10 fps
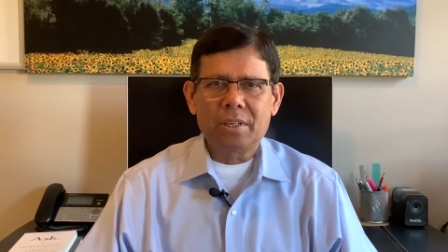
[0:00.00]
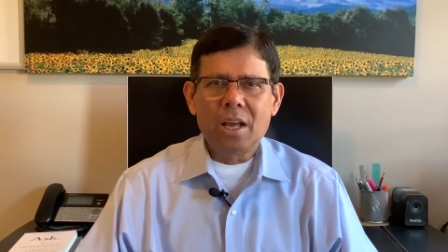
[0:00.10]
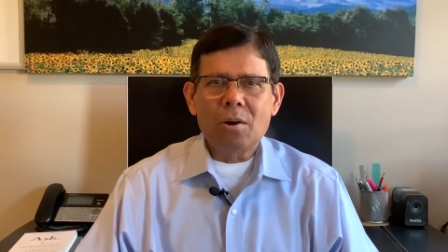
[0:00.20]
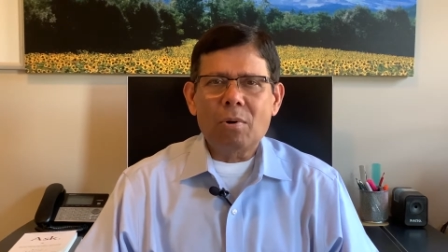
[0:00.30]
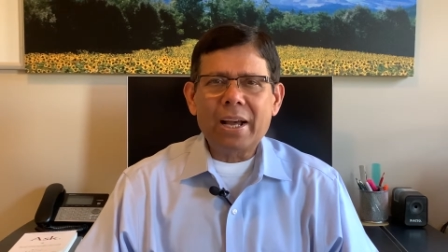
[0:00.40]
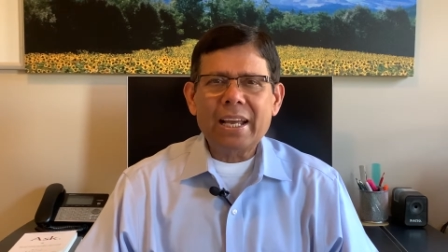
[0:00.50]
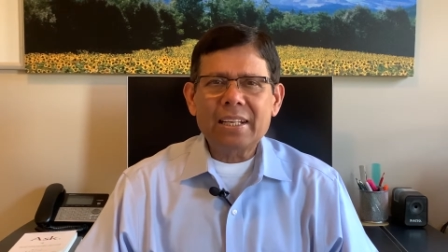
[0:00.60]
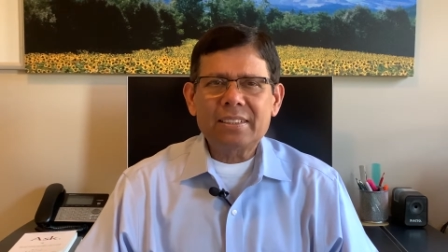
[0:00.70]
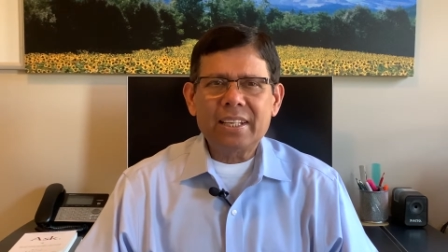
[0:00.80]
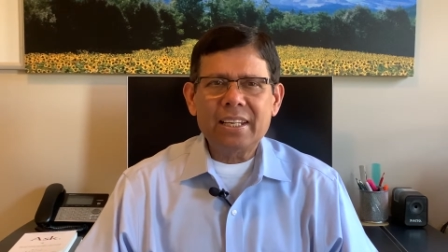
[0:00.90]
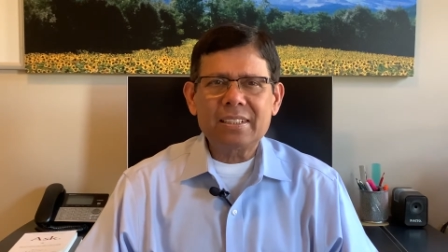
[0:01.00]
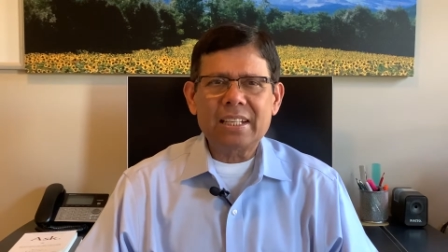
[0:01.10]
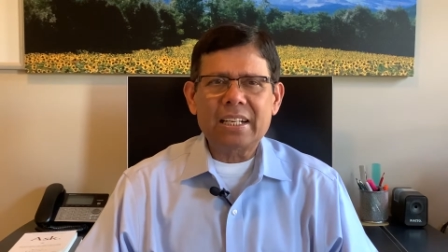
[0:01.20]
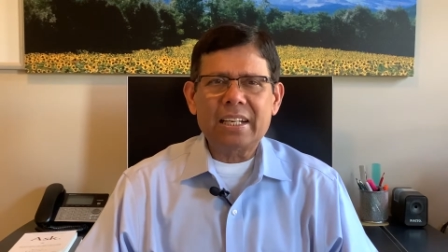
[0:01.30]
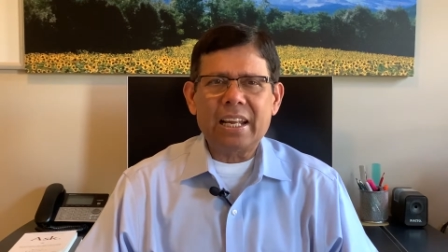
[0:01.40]
why I think
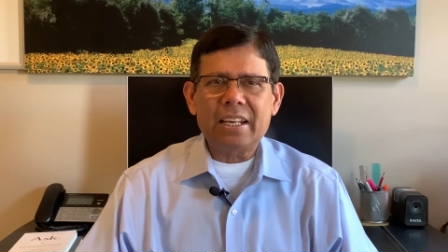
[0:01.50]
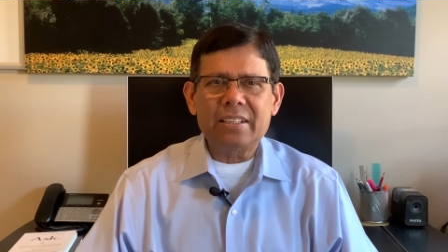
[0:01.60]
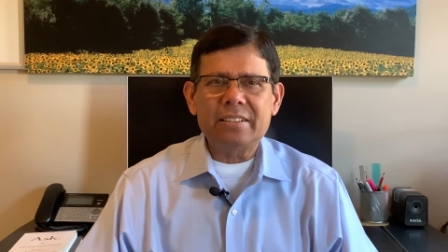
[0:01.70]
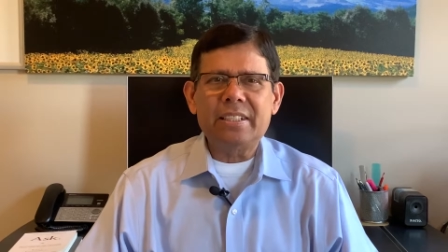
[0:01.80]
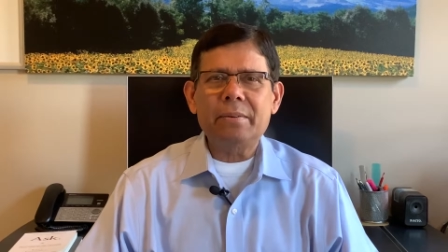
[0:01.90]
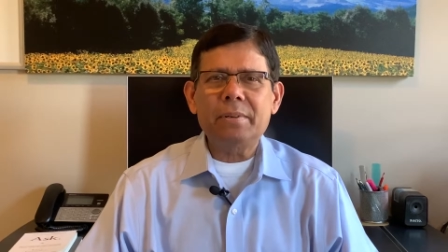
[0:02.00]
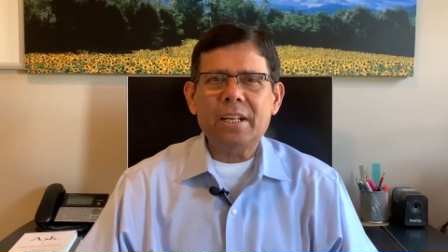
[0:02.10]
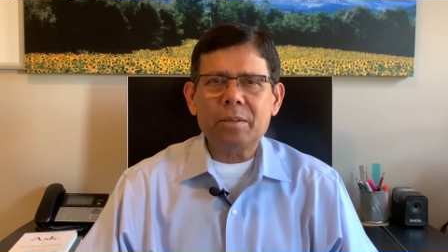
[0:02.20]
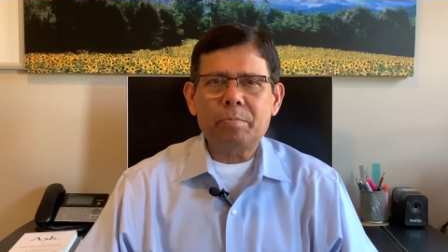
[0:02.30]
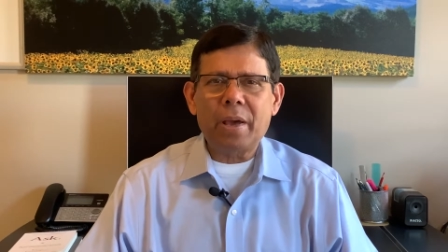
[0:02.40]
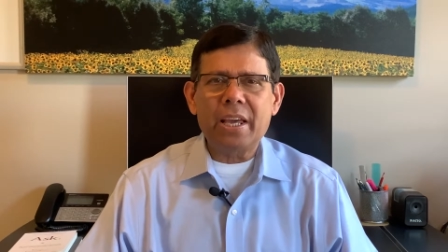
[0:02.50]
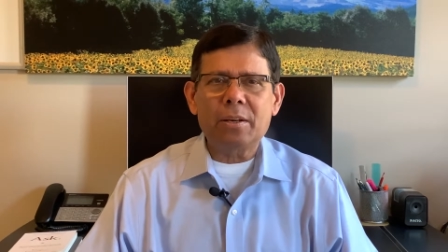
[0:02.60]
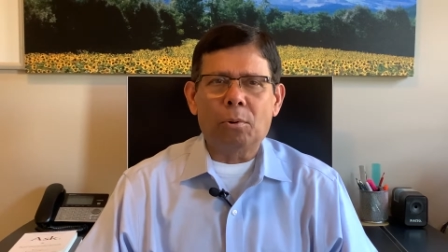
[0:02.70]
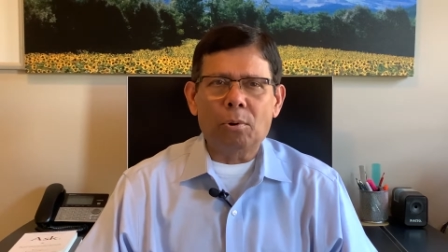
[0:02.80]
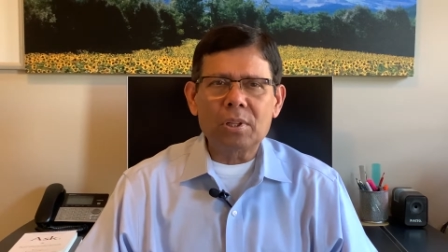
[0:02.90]
that a dividend paying
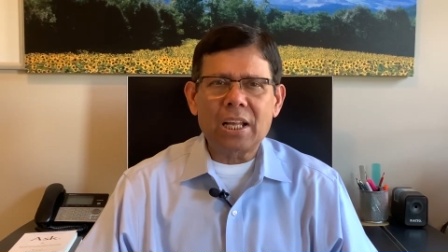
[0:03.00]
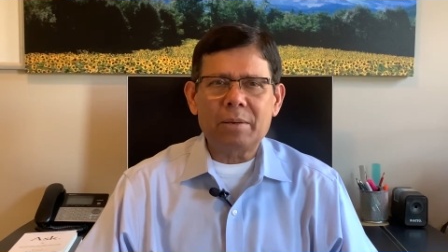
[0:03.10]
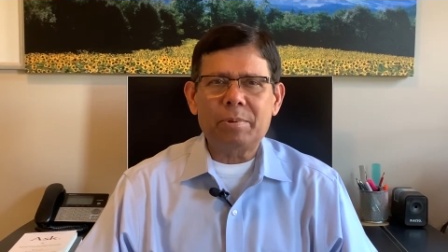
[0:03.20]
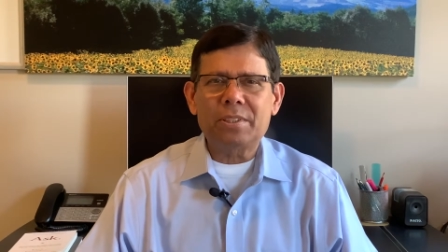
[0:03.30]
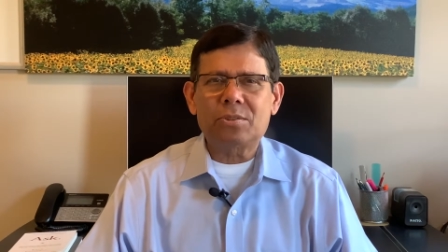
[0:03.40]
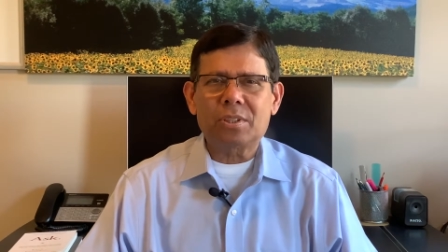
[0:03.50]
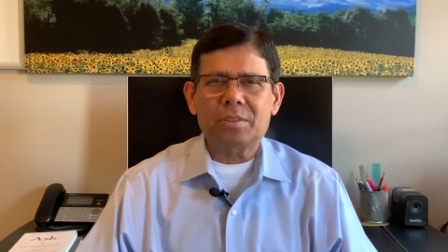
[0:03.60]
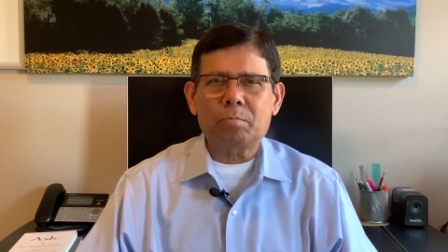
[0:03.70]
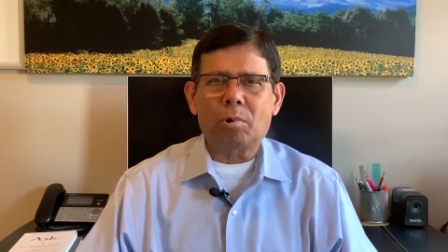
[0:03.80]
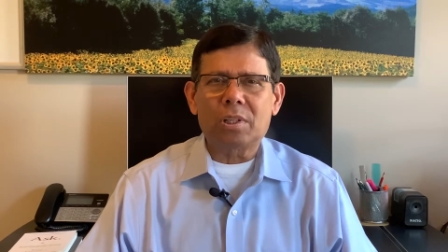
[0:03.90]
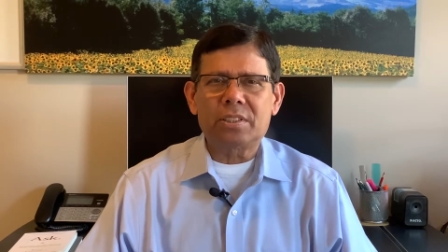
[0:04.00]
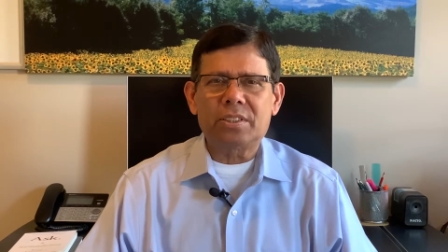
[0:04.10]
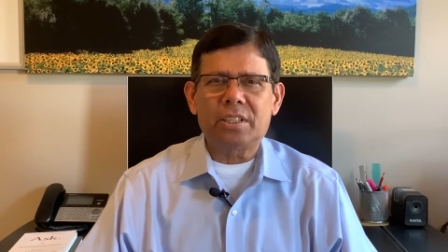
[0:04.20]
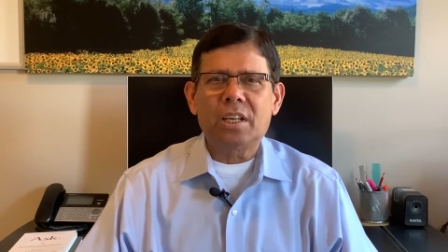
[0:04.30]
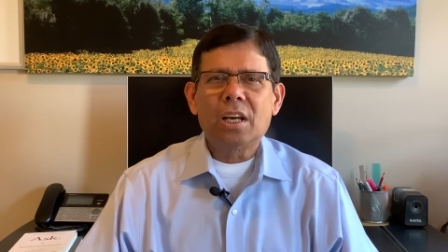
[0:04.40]
whole life insurance policy